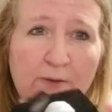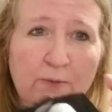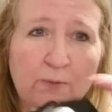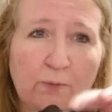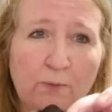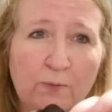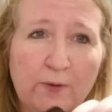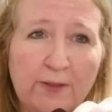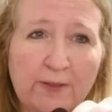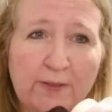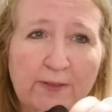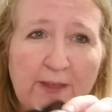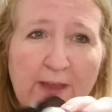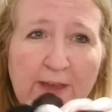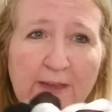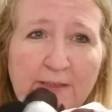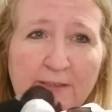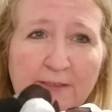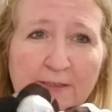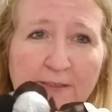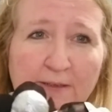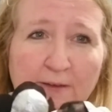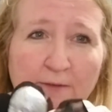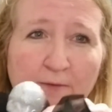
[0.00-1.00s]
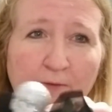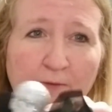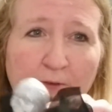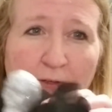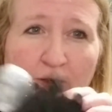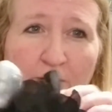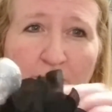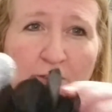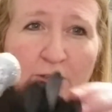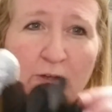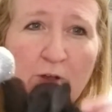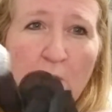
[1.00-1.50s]
with a silver
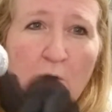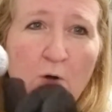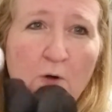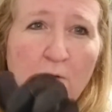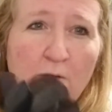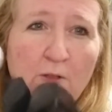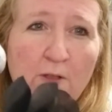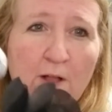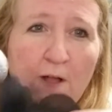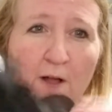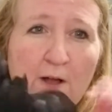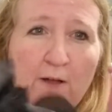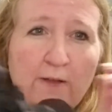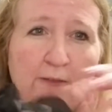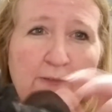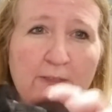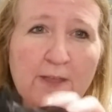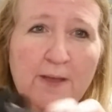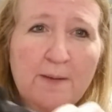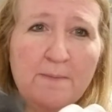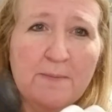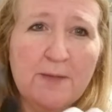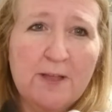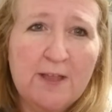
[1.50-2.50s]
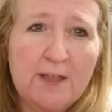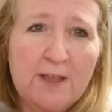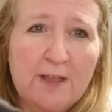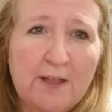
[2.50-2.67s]
skull on them